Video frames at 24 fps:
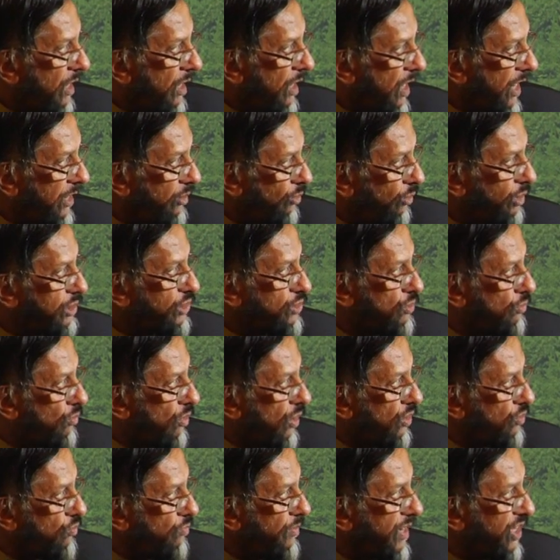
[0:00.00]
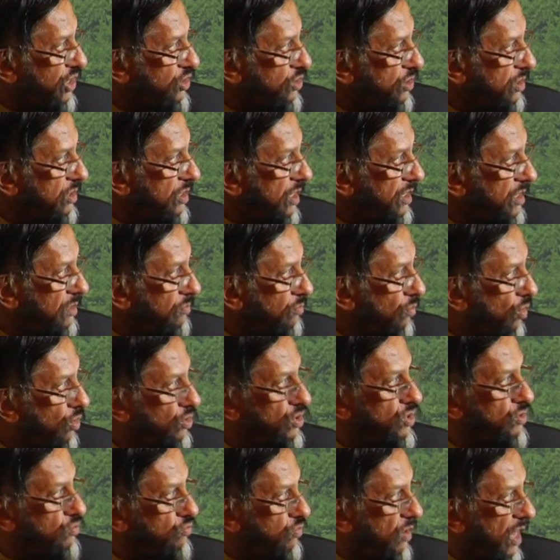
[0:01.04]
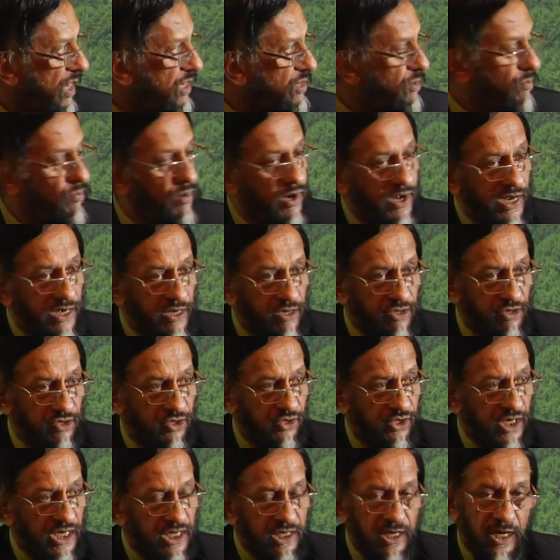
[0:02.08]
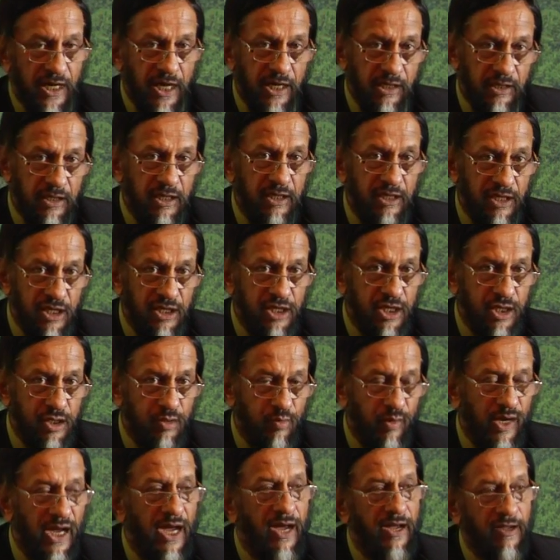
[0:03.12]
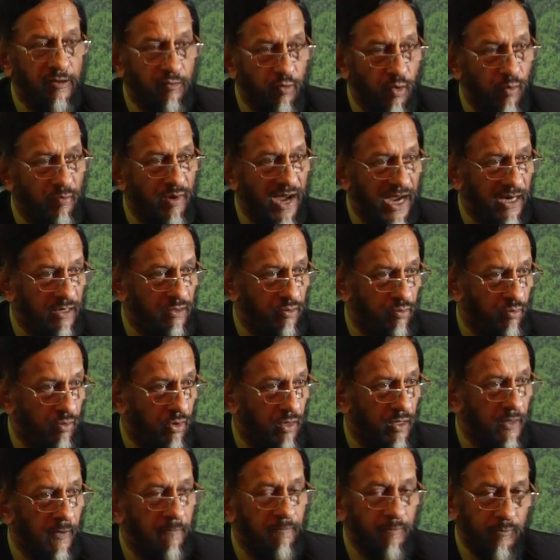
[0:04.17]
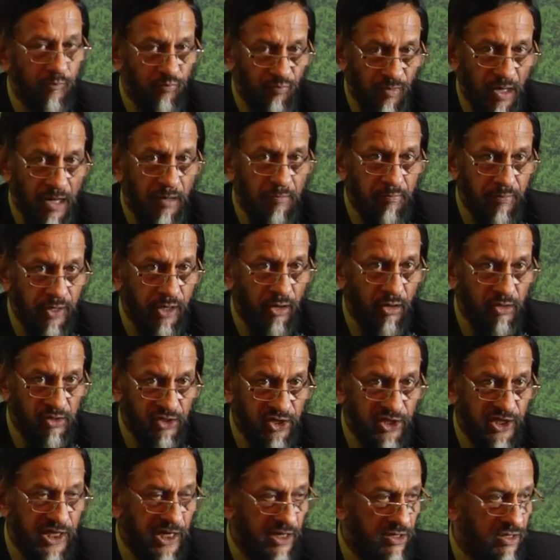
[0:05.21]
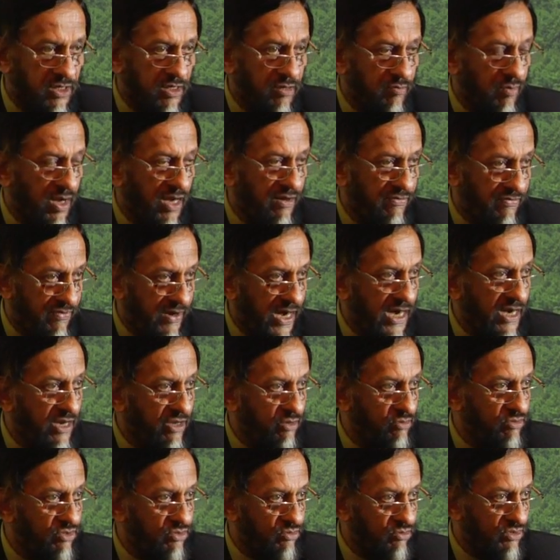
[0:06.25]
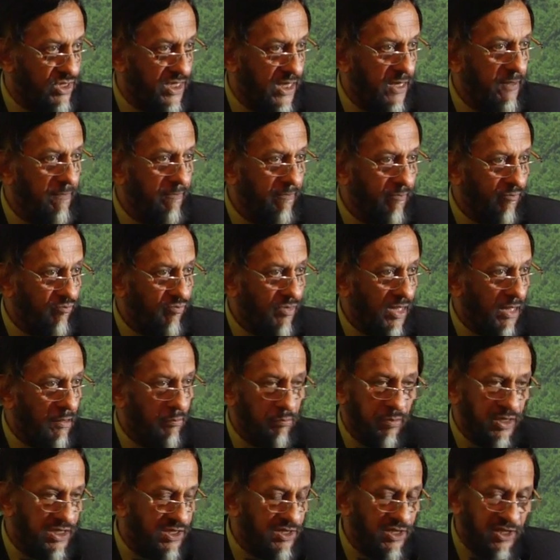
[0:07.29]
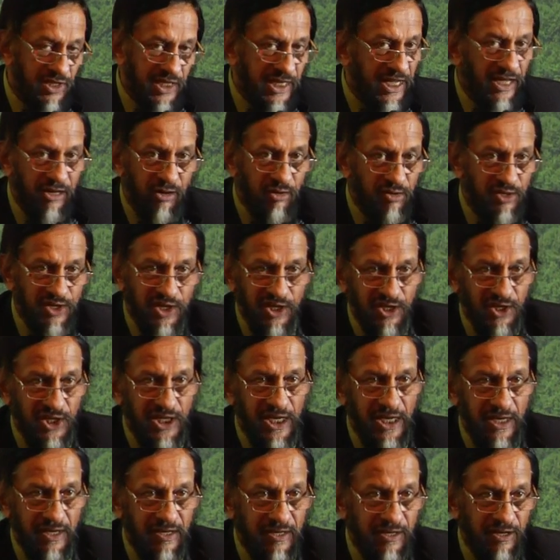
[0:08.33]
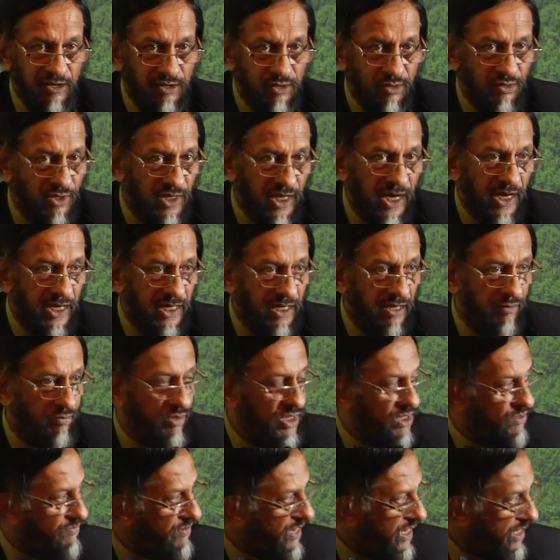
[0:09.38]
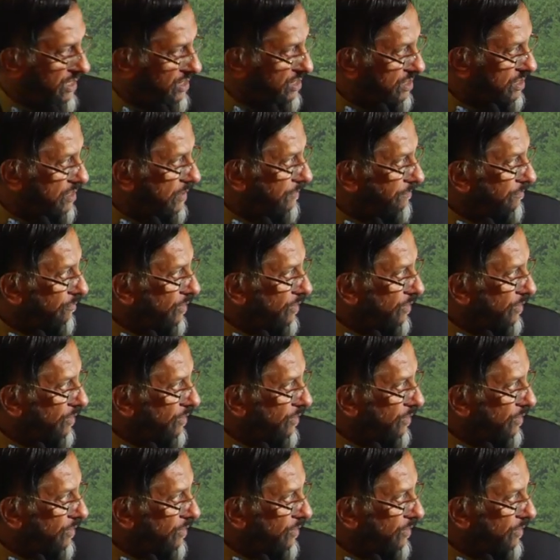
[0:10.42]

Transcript: I also want to mention that the most vulnerable industries, and I think this is where I go back to what Bjorn Stigson, my friend, used to say, business cannot succeed in a society which fails.